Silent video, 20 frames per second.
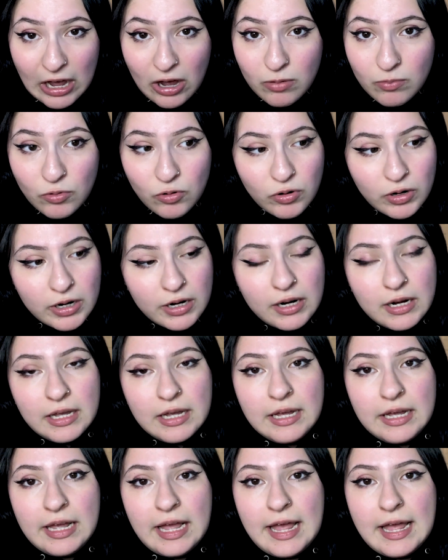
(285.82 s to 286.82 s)
out more
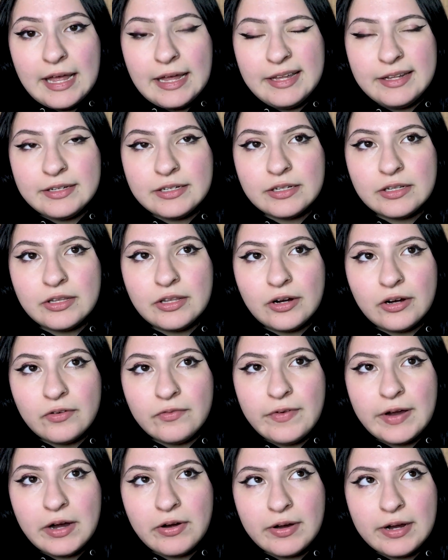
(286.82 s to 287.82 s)
and
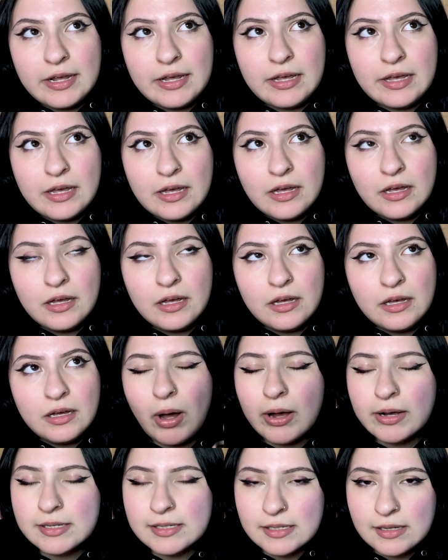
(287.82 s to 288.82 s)
they're very
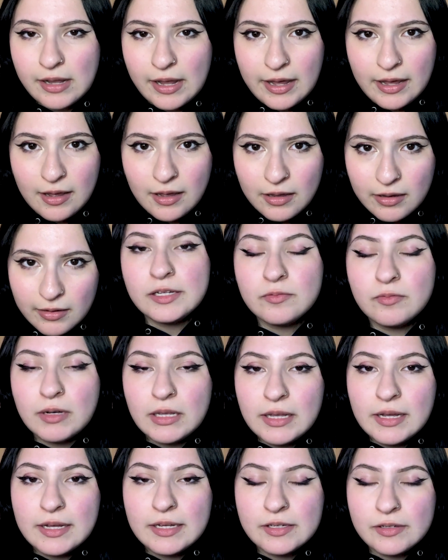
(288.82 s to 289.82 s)
box-like. As
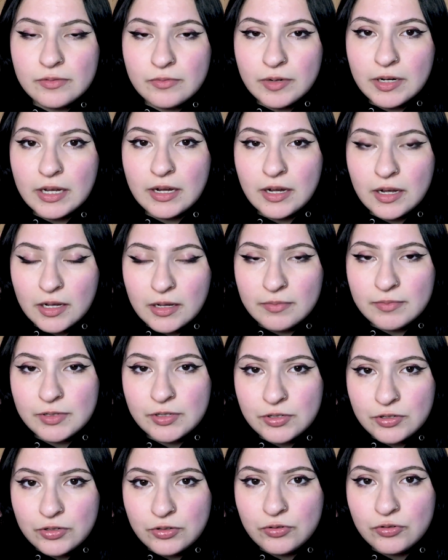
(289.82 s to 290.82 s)
well as when it
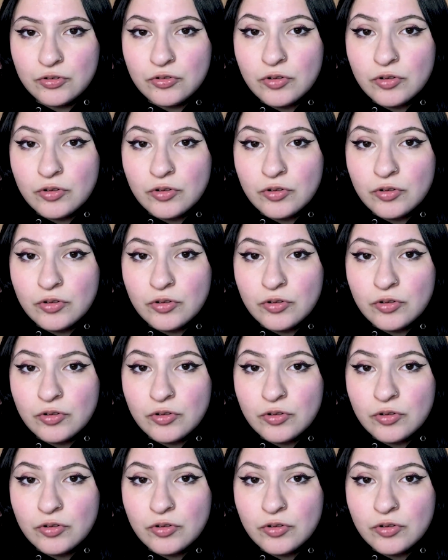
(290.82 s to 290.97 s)
comes to